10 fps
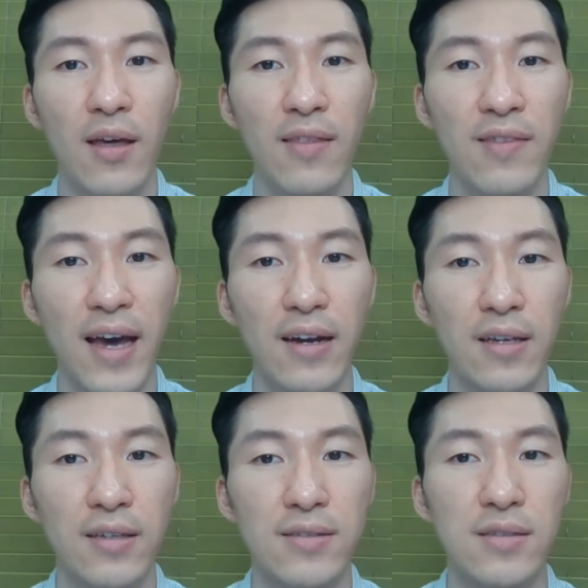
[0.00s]
That
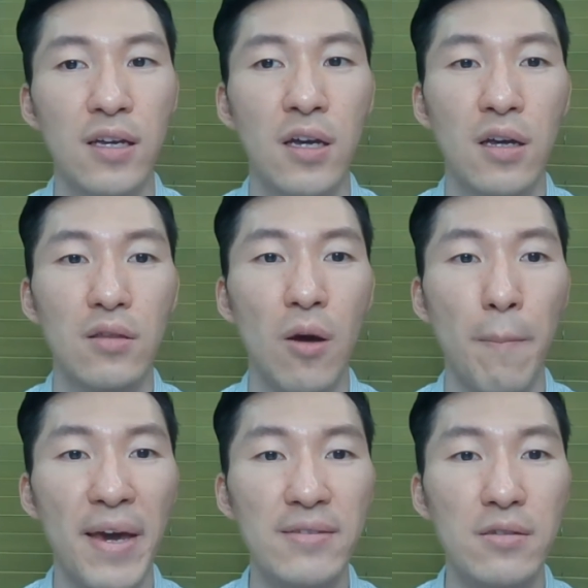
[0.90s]
is, the
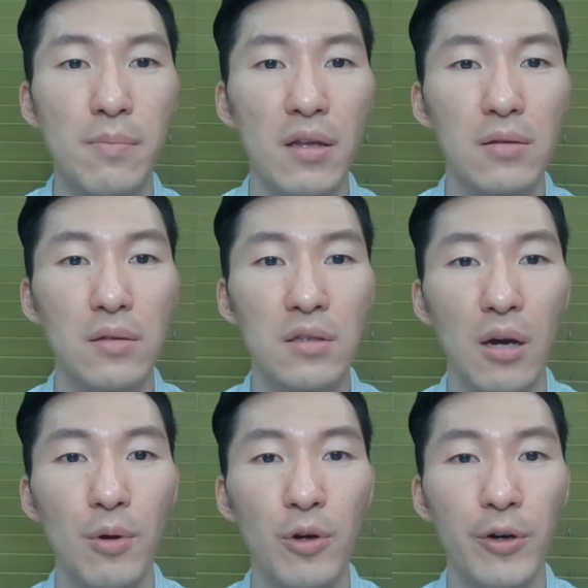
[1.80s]
basal
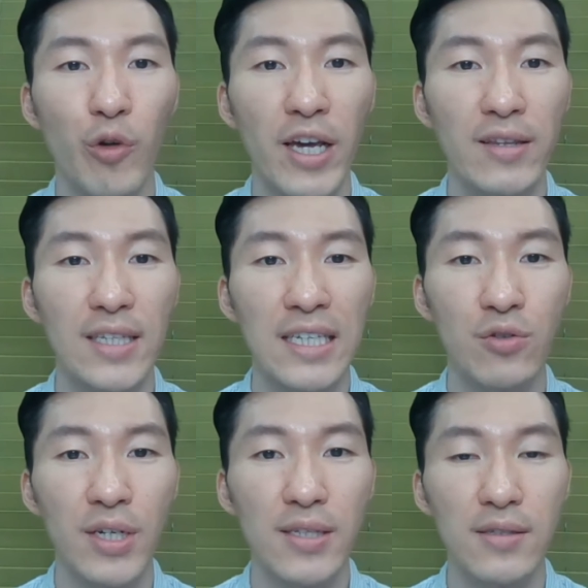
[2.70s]
metabolic rate
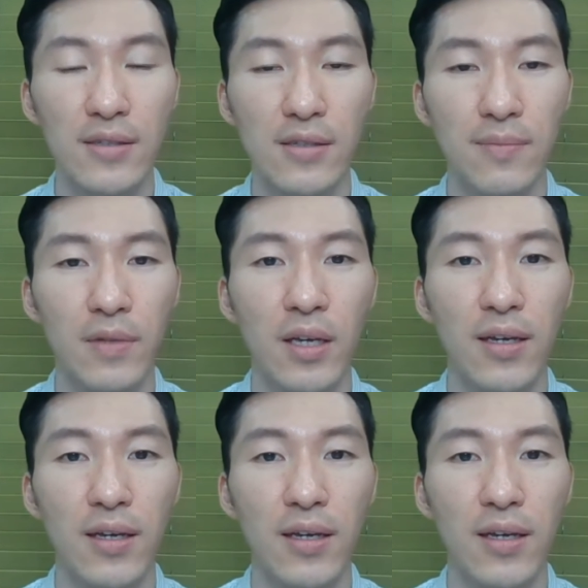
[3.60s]
increases.